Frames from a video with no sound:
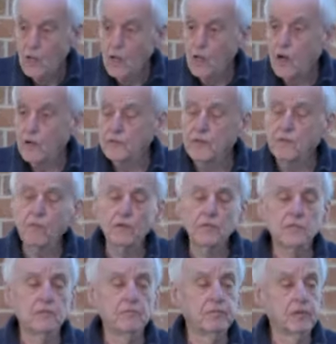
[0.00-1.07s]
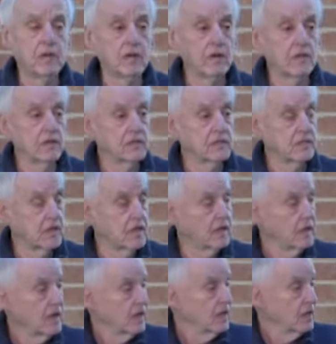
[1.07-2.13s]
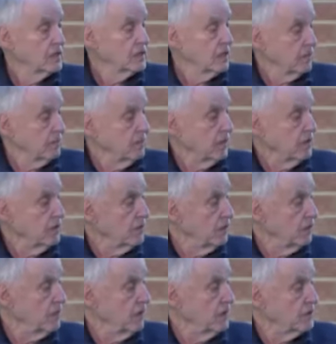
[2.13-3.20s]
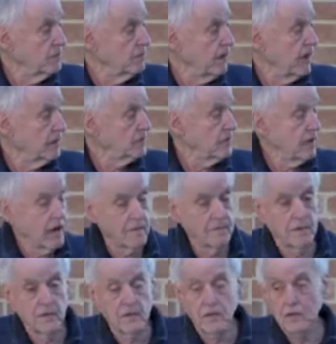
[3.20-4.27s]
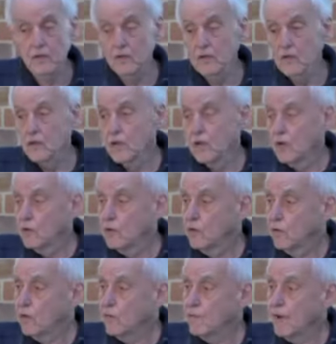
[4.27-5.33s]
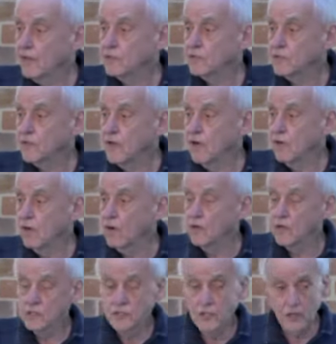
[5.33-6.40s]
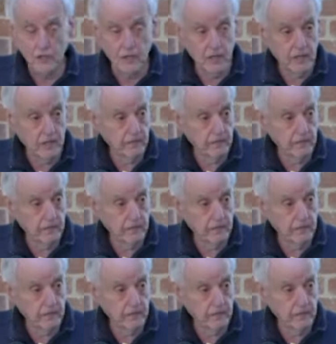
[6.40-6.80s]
I think what he's implying is there, something new is about to happen. You're about to go on a journey.